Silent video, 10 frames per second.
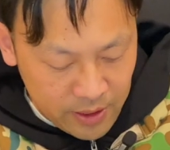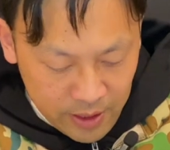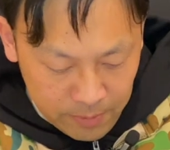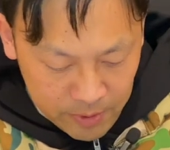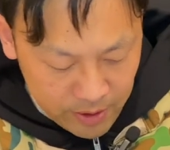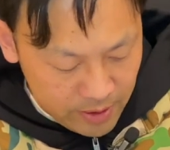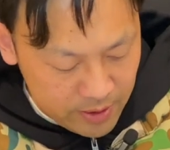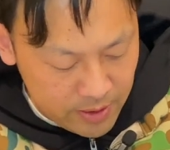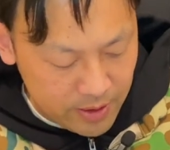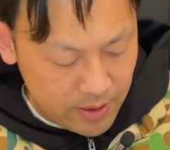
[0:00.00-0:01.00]
keep it
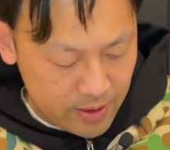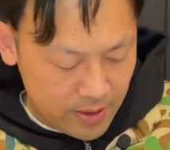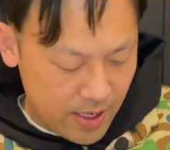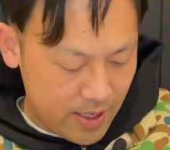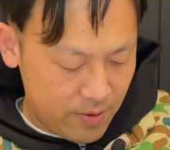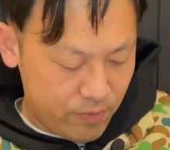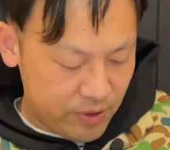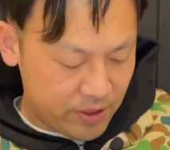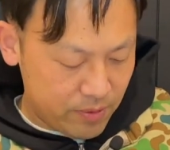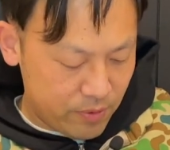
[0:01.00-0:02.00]
at a
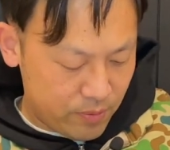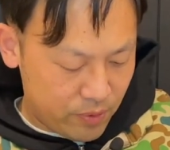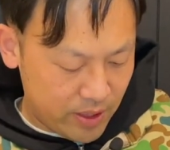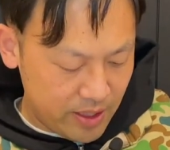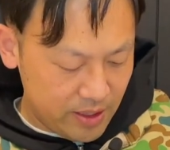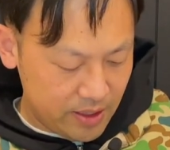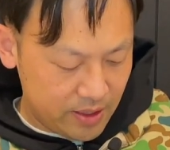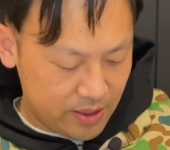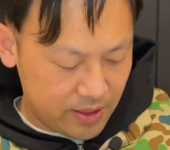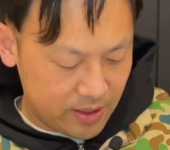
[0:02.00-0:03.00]
reasonable
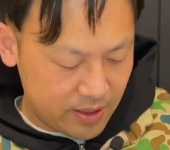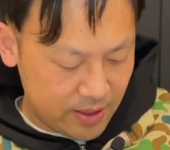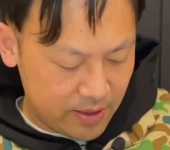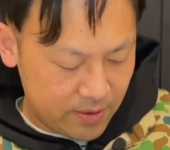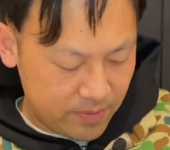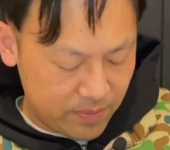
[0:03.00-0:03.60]
price. I